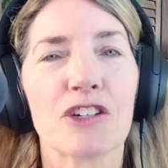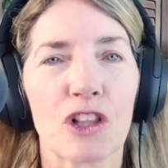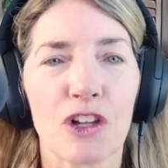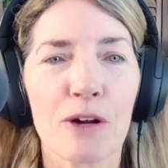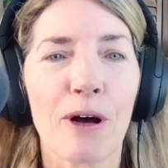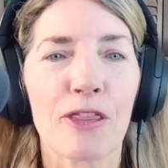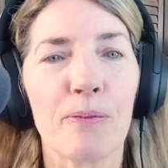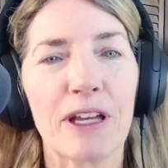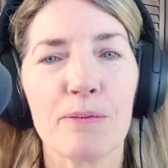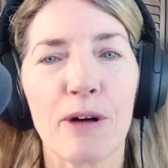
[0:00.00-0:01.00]
To learn about the
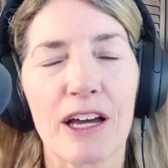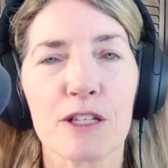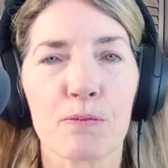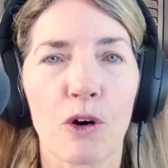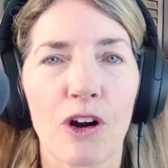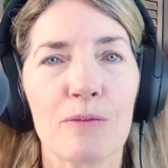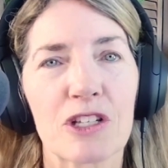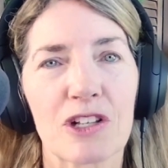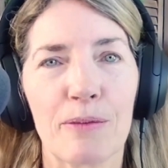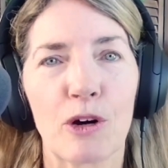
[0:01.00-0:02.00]
Bendy Bodies program
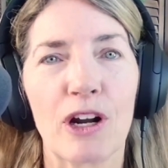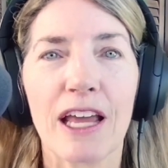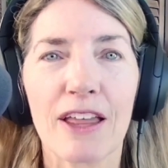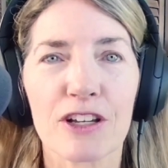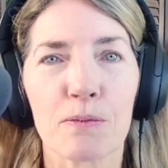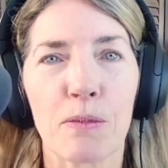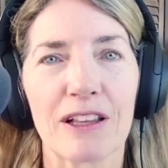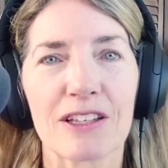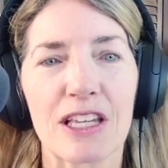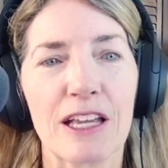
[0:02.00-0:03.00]
disclaimer and ethics
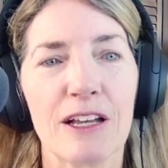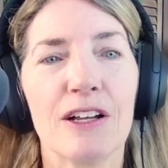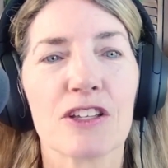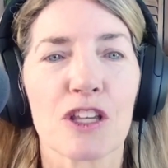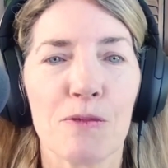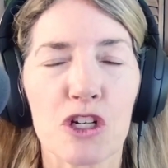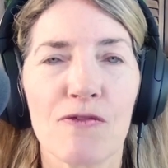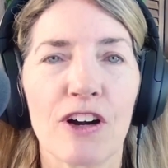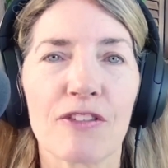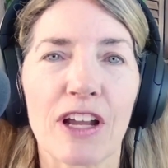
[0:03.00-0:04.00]
policy,
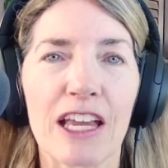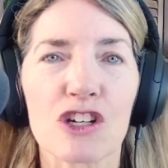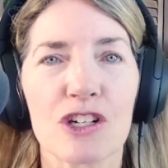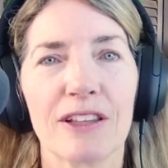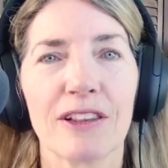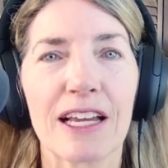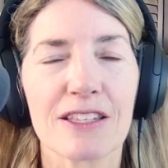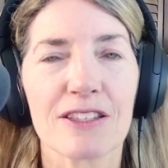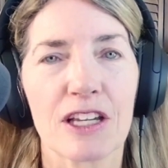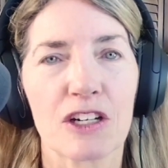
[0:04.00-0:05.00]
submission verification and
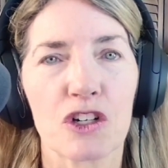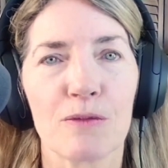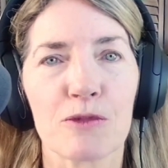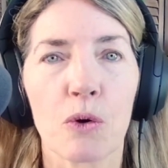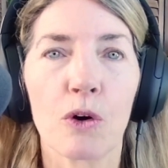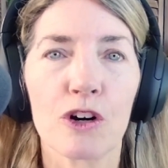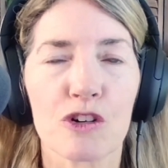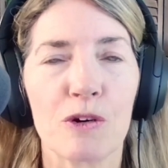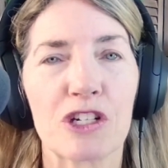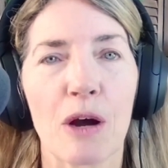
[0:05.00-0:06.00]
licensing terms, or
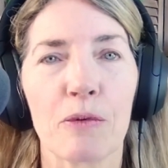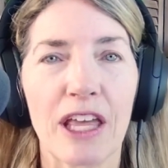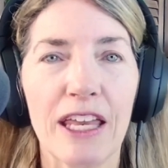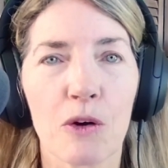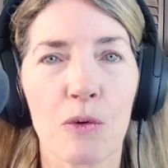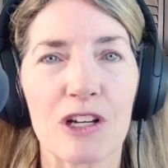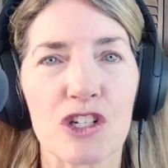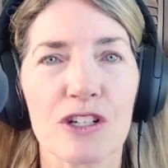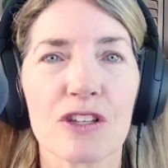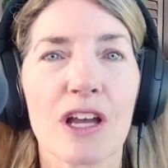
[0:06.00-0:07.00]
to reach out with any
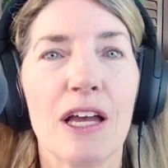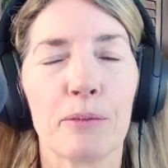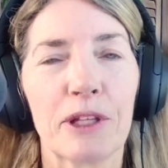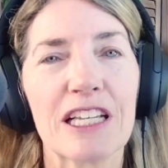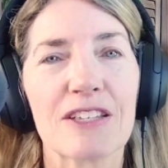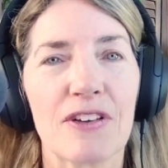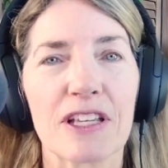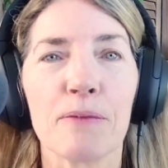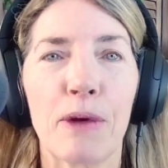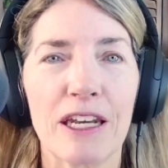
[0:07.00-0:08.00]
questions, please
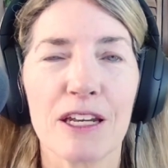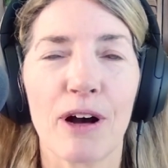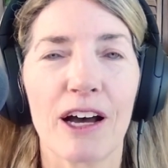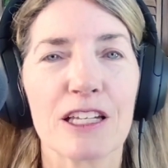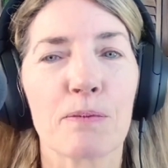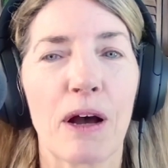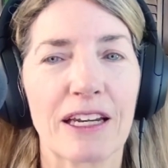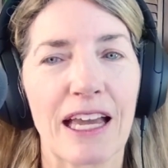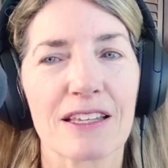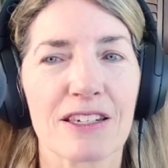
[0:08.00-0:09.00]
visit
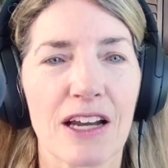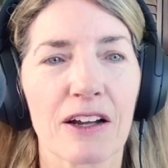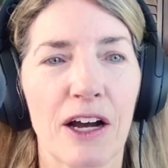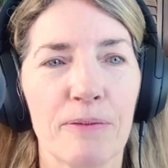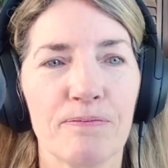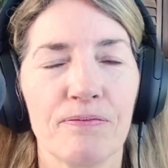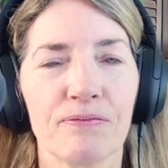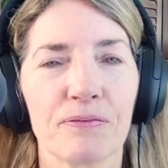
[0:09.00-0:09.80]
bendybodiespodcast.com.